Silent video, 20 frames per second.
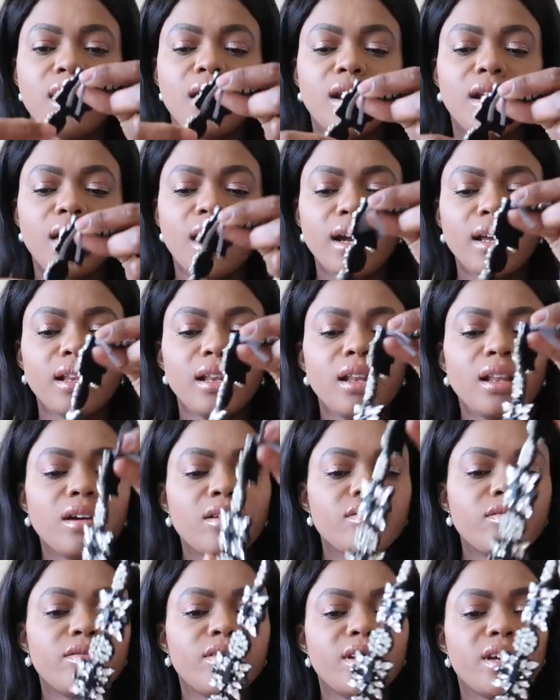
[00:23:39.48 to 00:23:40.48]
And I
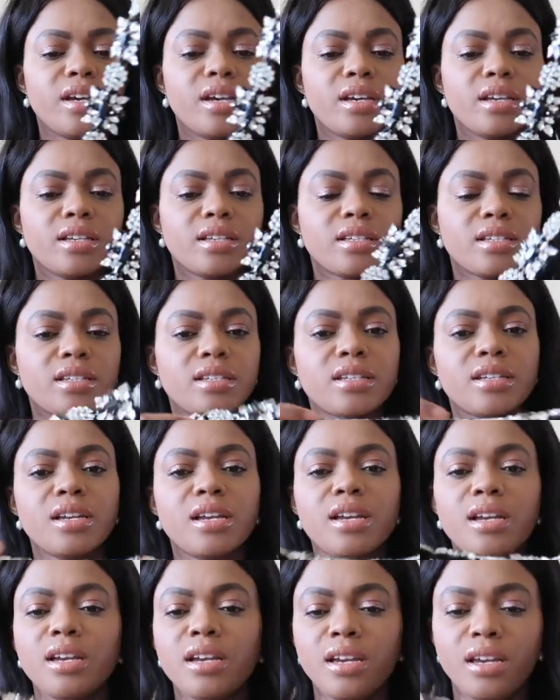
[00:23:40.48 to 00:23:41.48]
love this
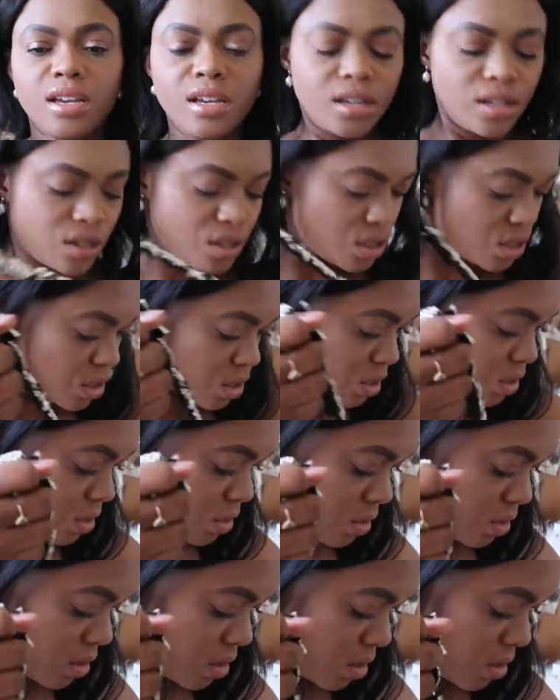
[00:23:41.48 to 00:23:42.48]

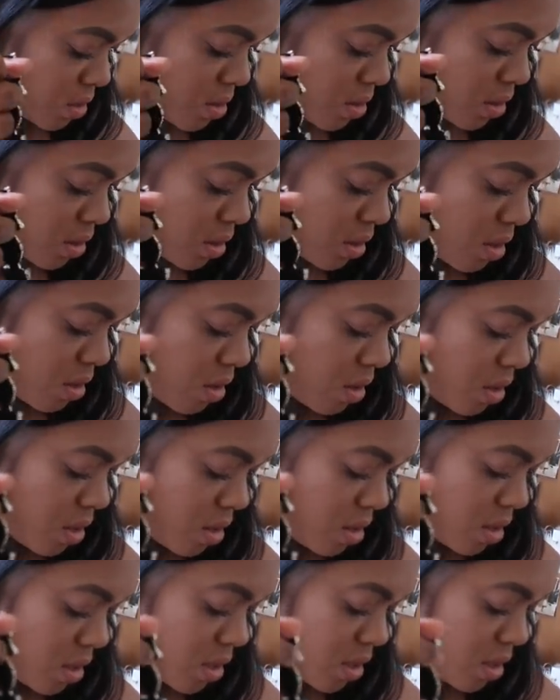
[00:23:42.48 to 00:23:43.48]
too. This one is called